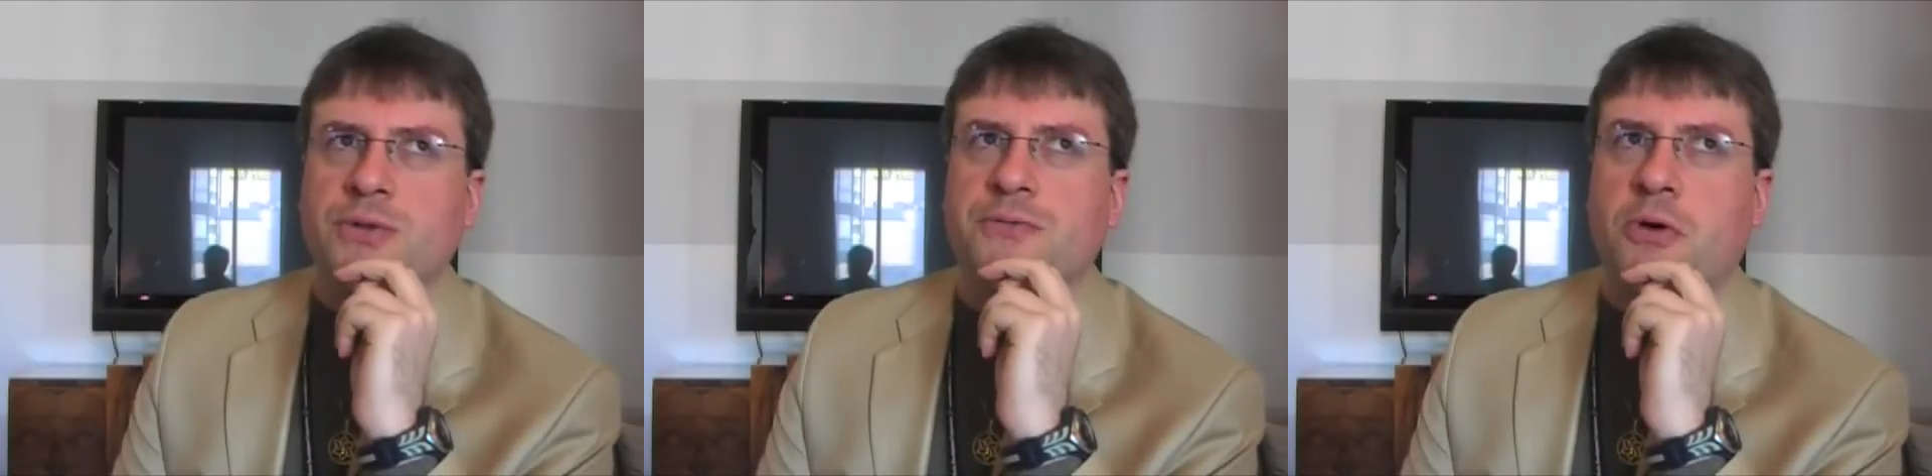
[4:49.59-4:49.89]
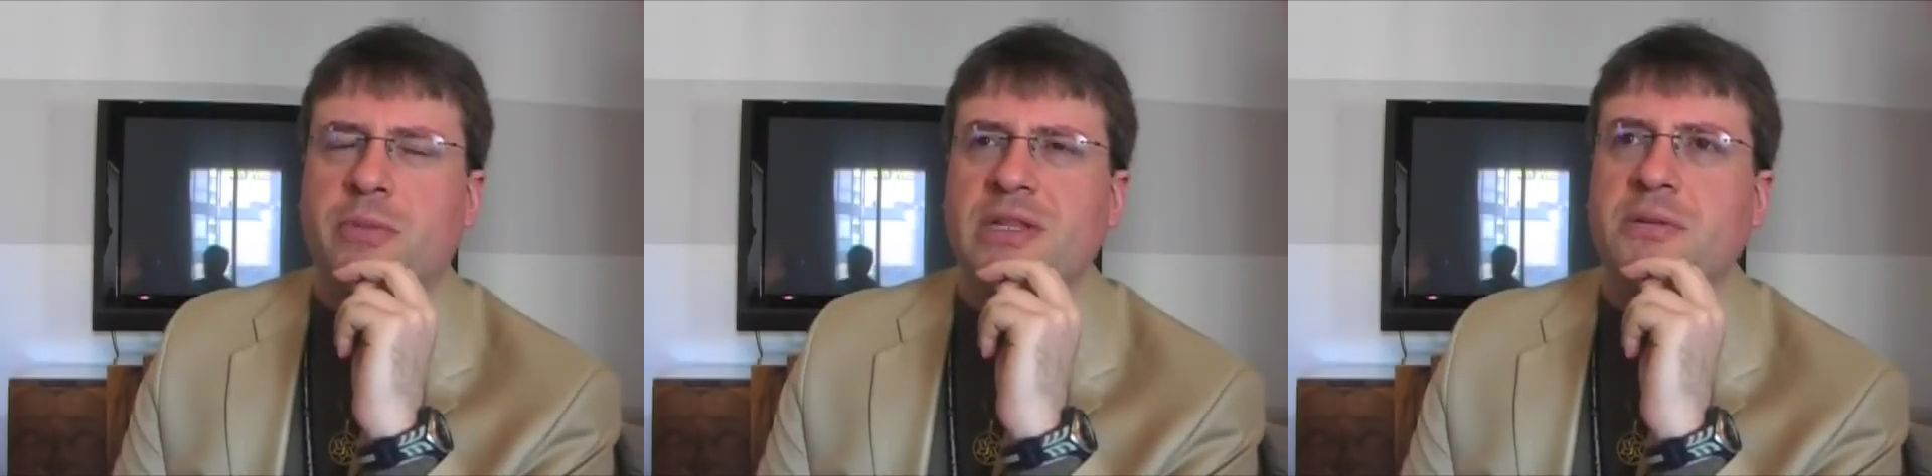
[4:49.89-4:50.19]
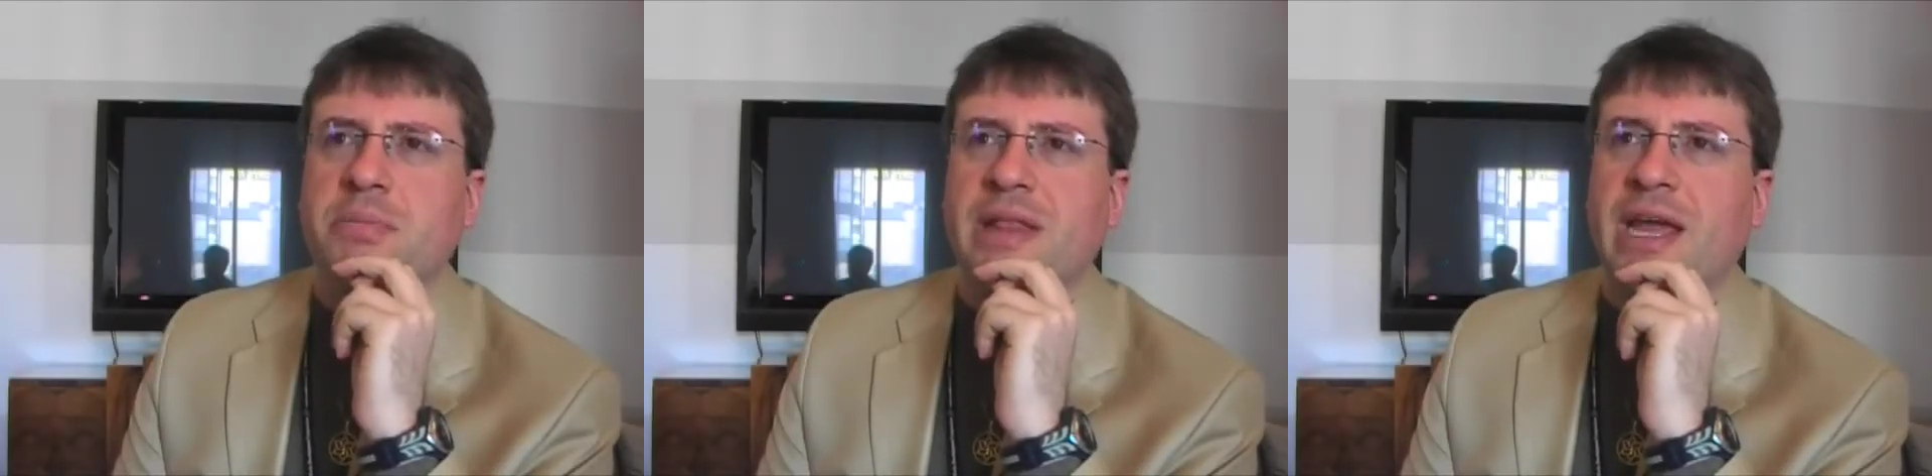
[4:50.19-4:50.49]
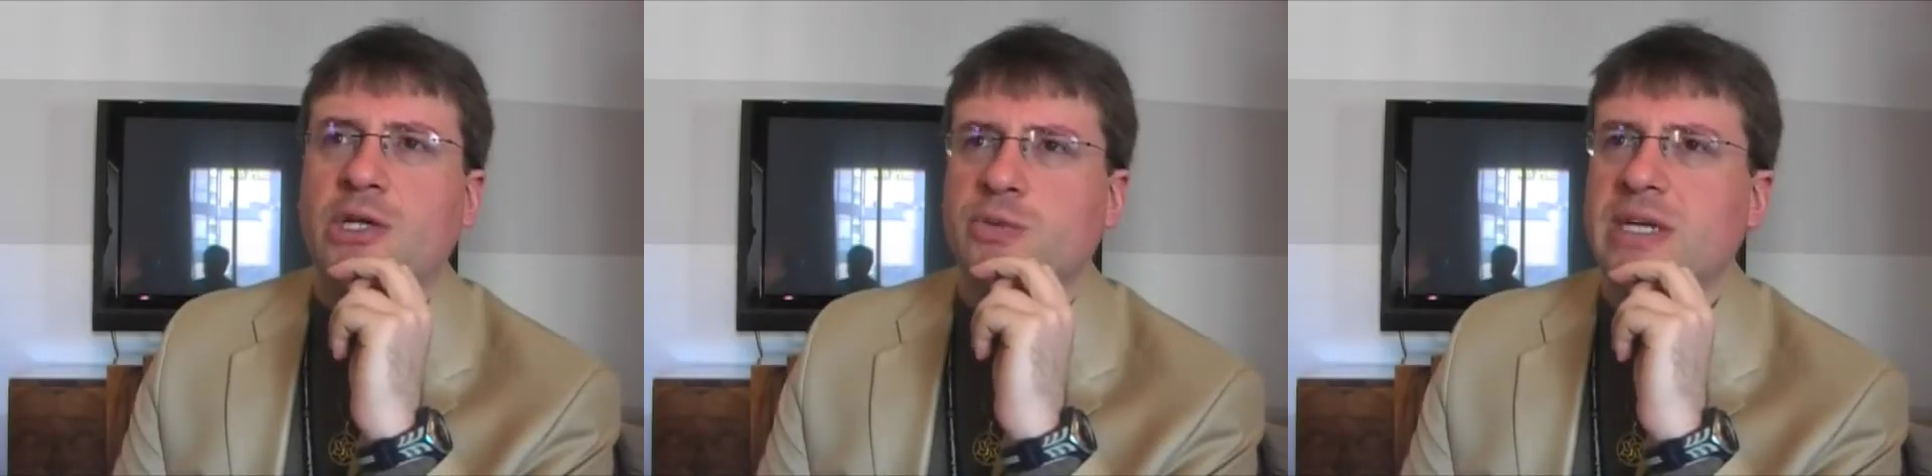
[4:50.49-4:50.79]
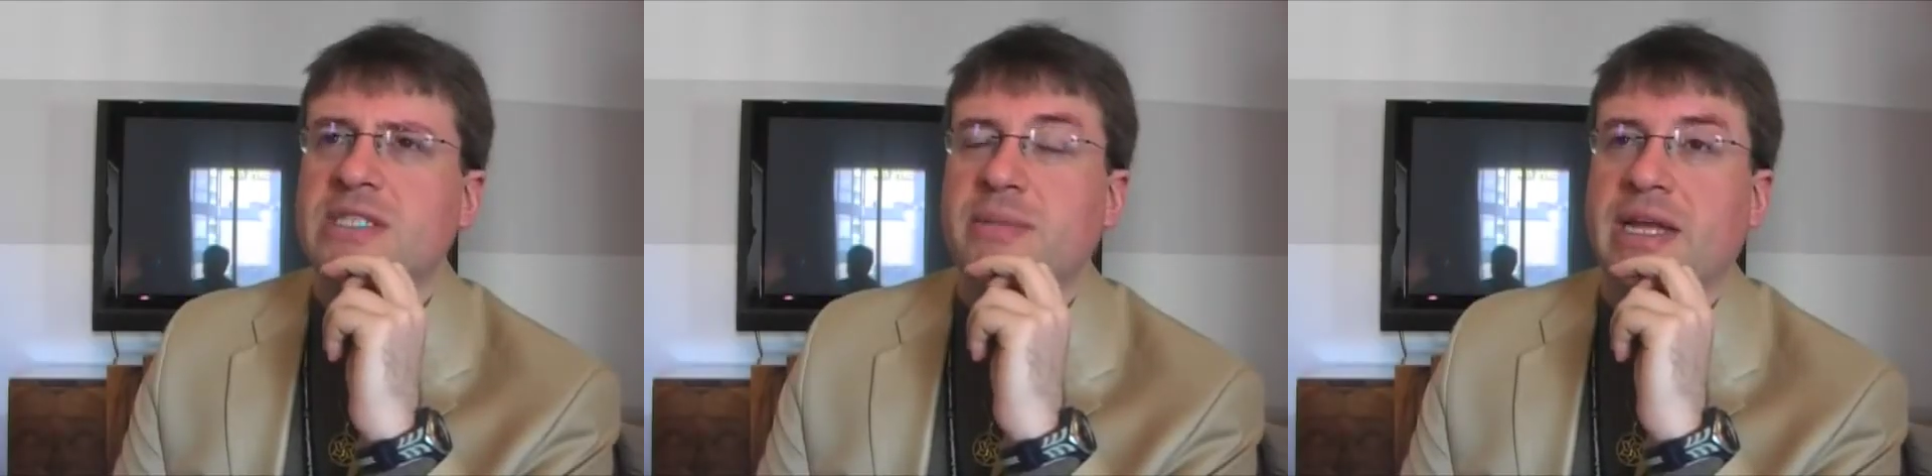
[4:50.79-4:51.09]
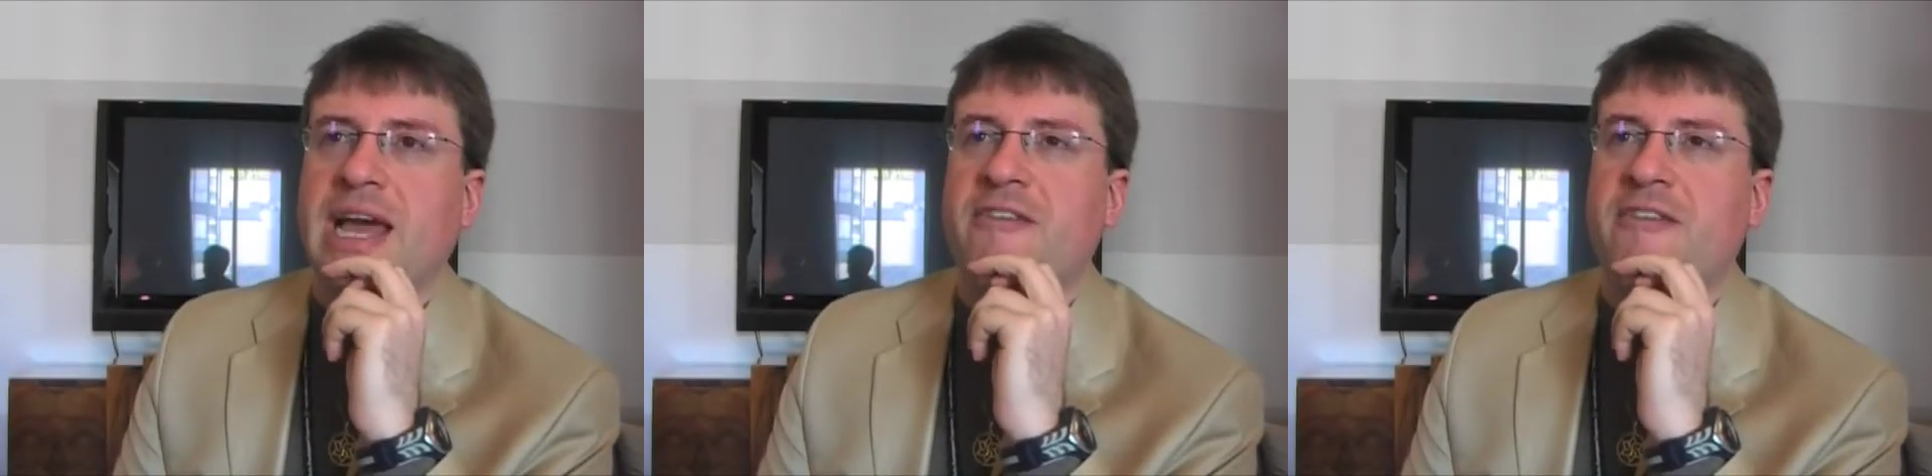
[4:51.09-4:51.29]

to 4 million players, we estimate,